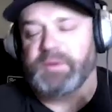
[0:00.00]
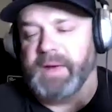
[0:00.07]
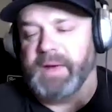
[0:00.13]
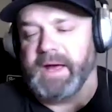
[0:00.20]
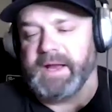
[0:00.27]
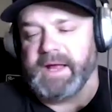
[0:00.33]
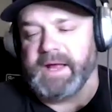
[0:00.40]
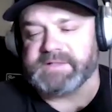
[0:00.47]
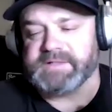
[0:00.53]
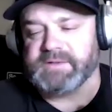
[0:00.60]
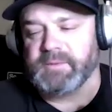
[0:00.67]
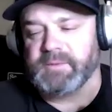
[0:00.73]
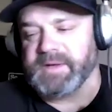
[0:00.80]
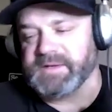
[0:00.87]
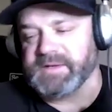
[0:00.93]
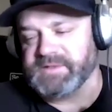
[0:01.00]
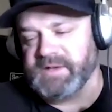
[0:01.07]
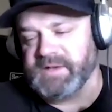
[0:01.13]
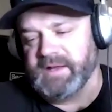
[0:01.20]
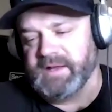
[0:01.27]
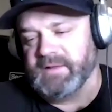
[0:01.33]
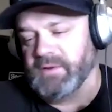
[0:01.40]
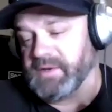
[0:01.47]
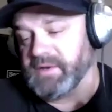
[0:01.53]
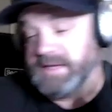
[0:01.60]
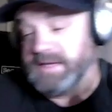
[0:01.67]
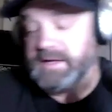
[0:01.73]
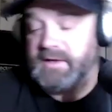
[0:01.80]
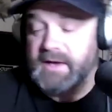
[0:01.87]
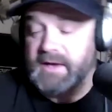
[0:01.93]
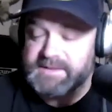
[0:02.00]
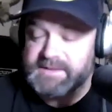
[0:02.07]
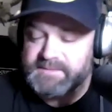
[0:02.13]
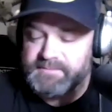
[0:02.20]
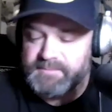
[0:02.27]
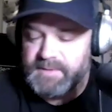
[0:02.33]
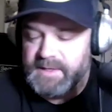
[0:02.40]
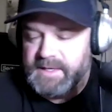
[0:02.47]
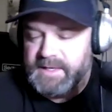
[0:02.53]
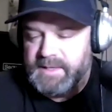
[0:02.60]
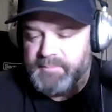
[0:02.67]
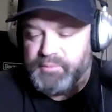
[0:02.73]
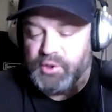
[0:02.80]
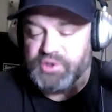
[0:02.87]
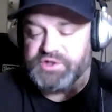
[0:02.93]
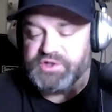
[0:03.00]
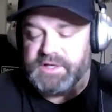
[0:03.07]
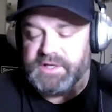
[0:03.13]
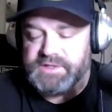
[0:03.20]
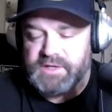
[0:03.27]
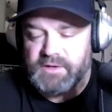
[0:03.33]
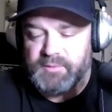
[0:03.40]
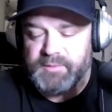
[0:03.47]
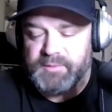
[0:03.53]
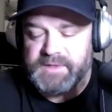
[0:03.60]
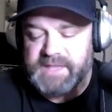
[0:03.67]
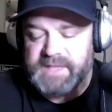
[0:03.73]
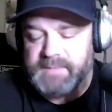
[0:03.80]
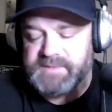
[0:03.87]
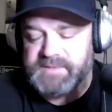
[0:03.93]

badass though, because it looks like you guys pushed each other big time.